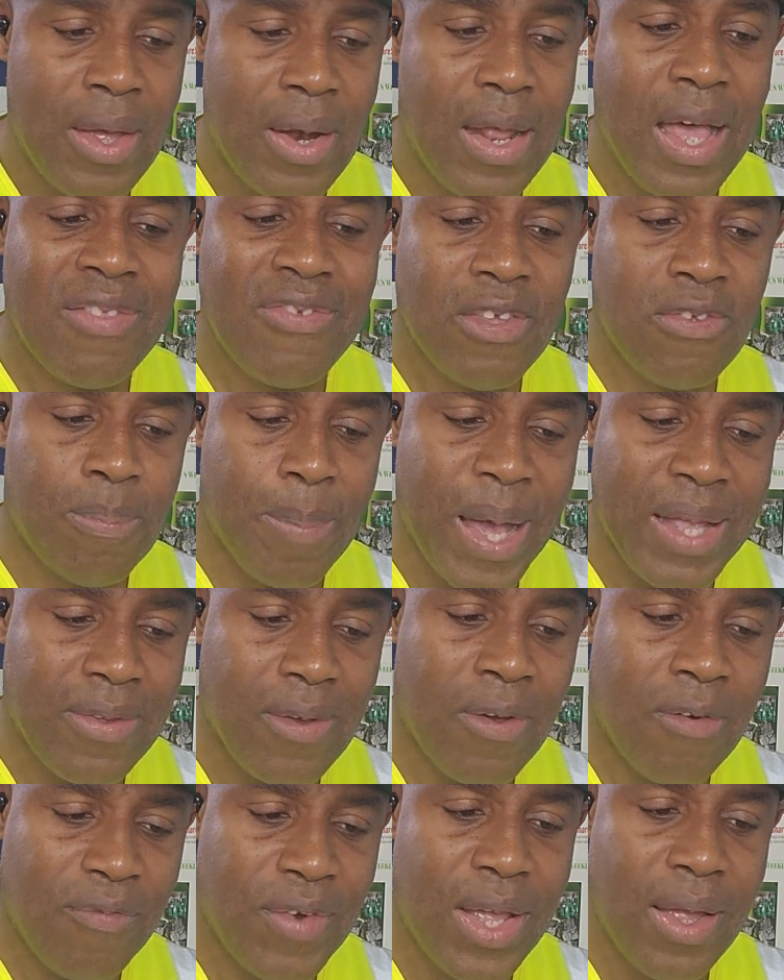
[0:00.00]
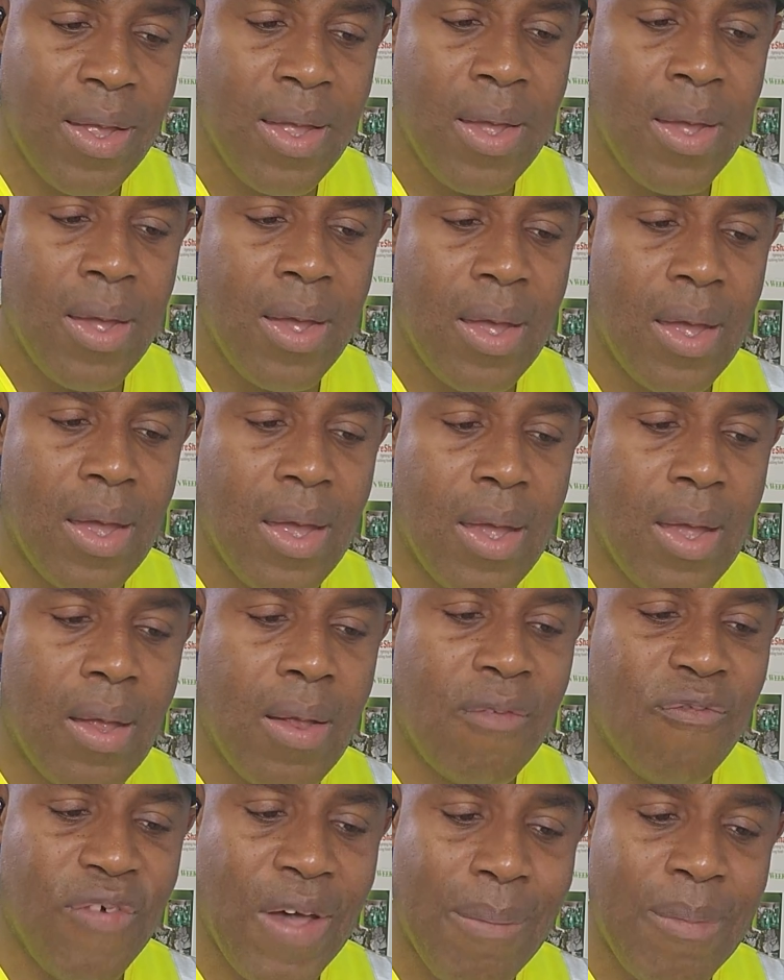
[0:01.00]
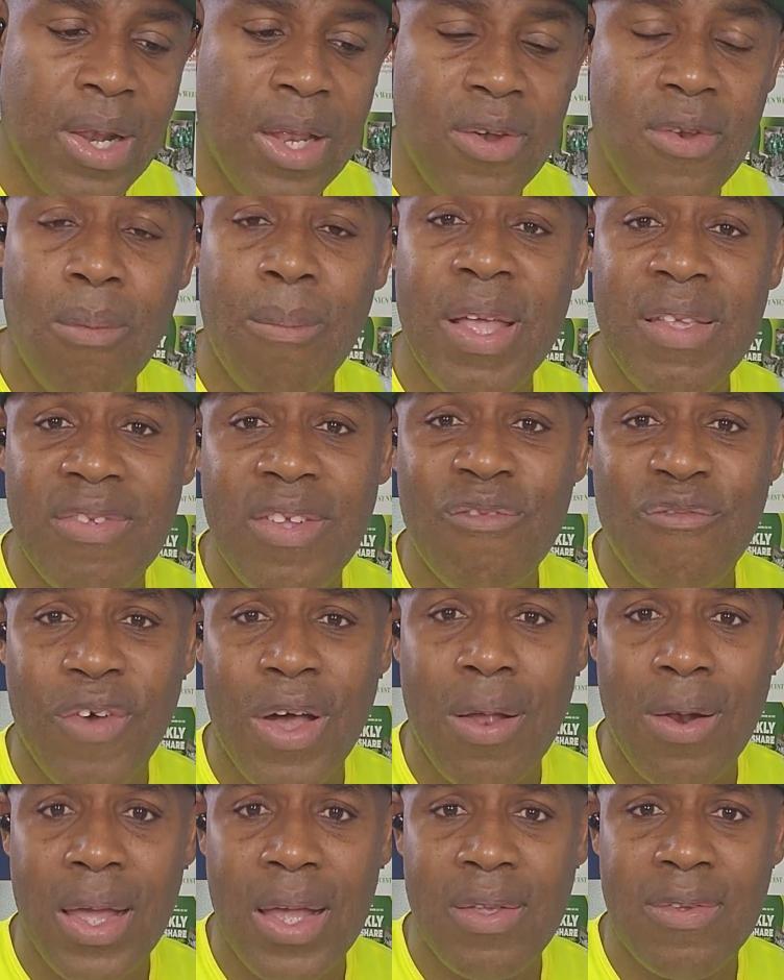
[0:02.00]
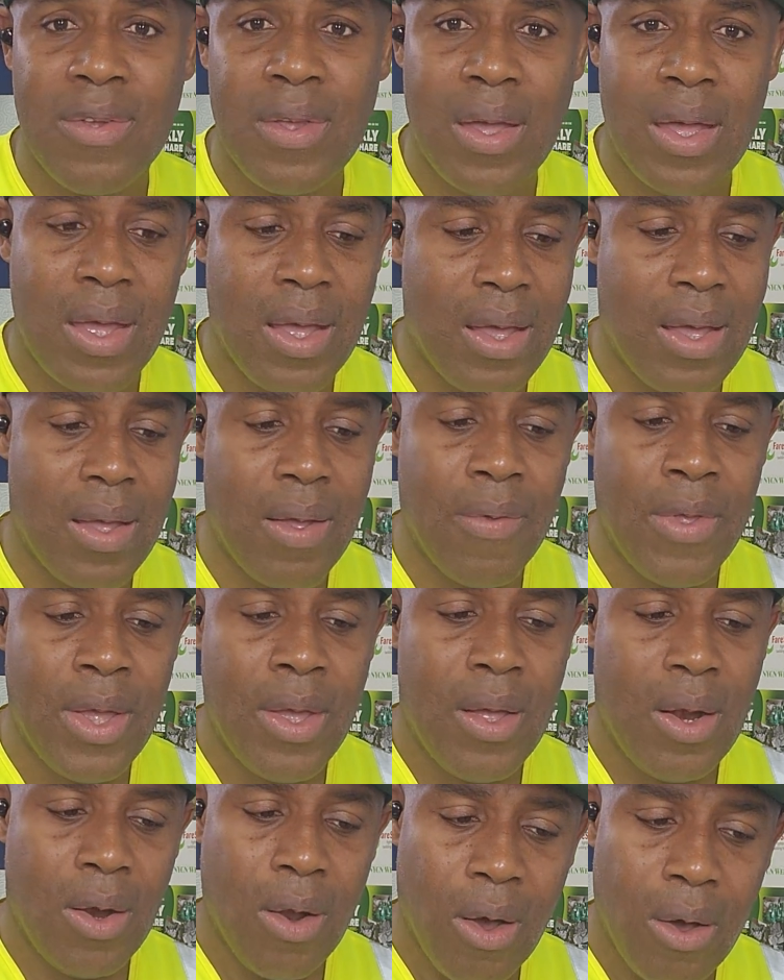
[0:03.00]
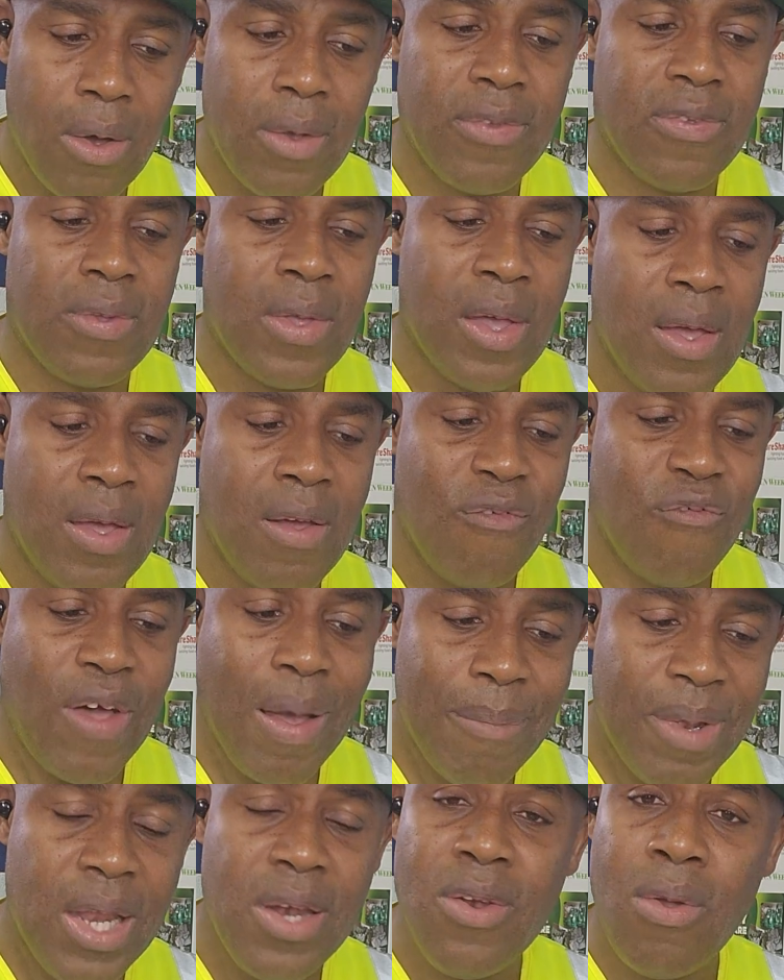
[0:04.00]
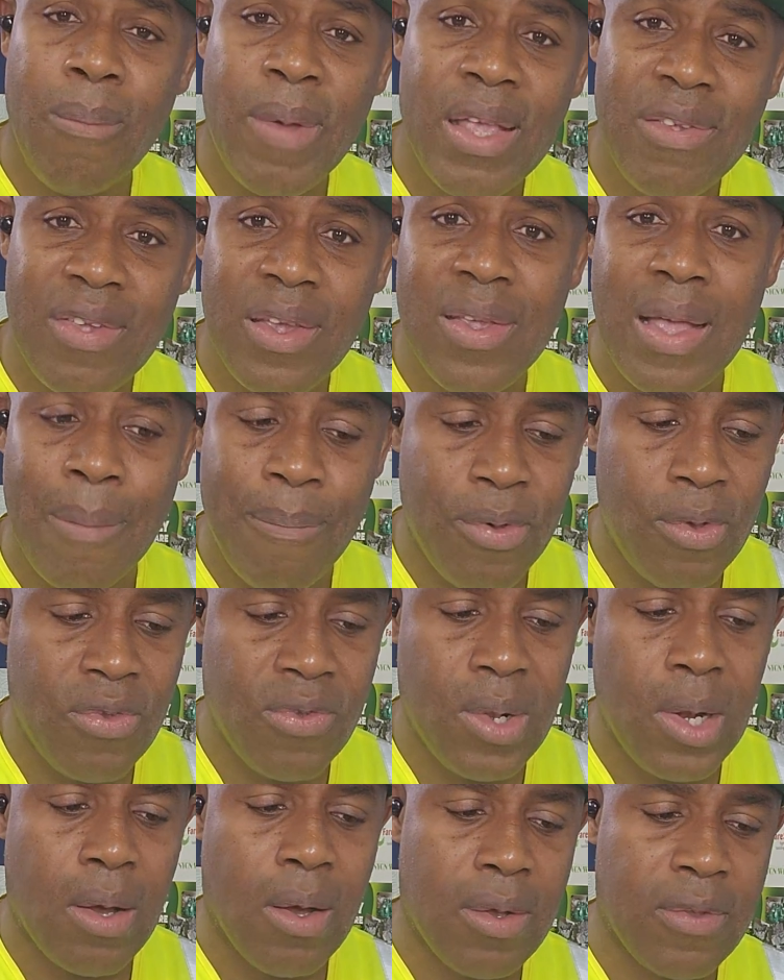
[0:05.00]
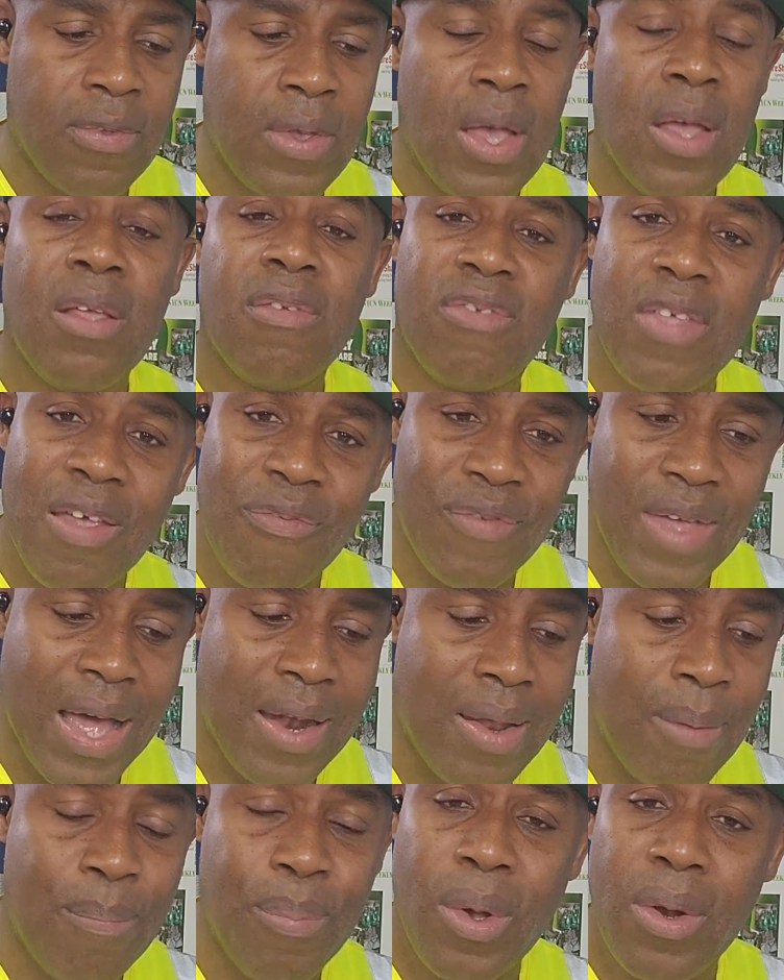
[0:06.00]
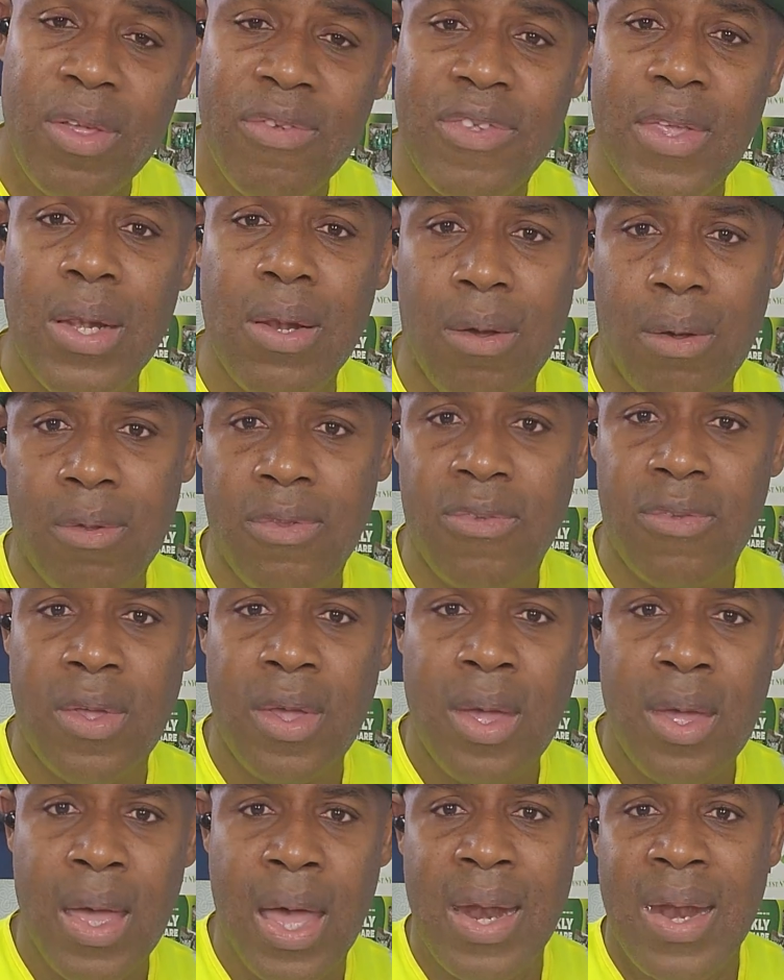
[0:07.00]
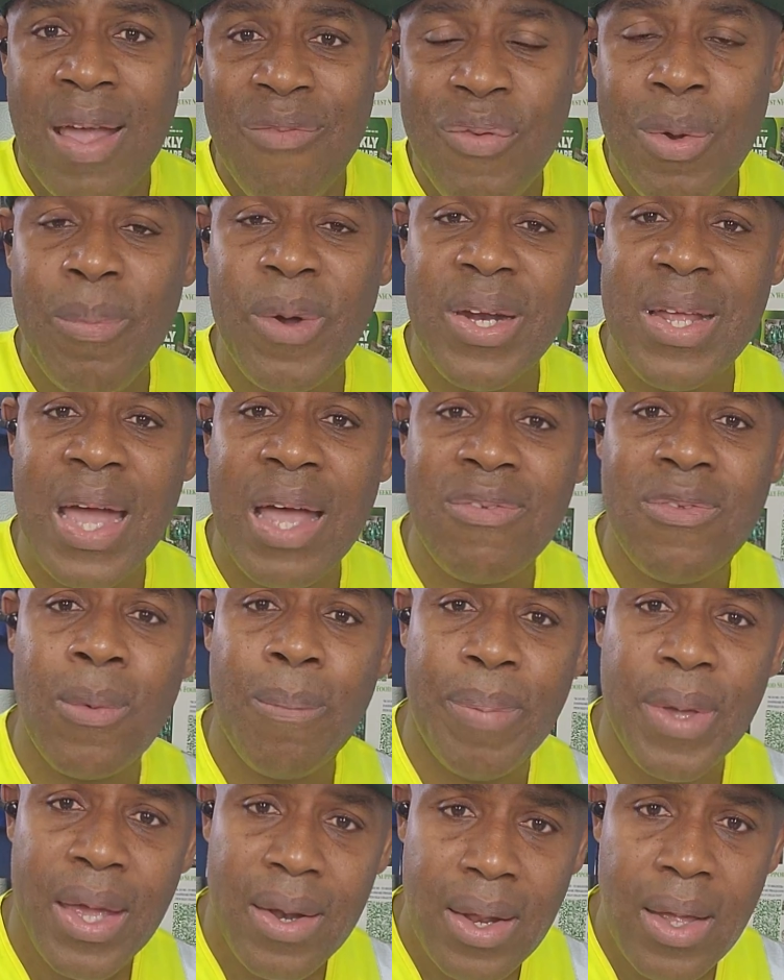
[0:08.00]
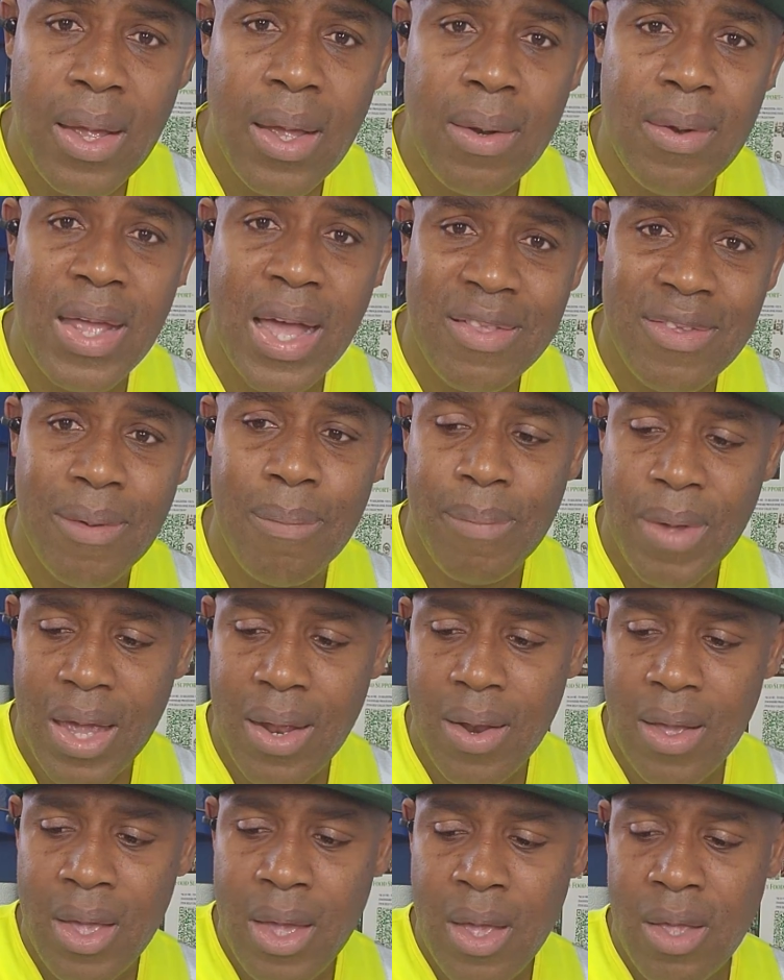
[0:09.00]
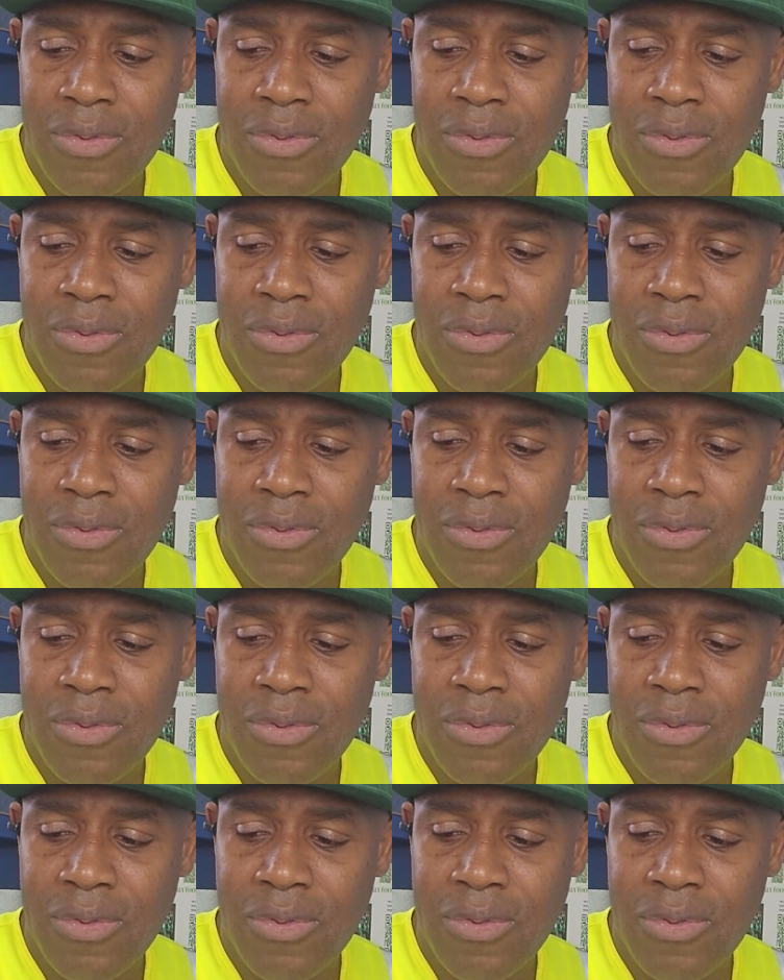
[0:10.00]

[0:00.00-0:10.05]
That is part of the family domestic violence laws, family domestic abuse laws, safeguarding policy laws. And everybody has to bear that in mind.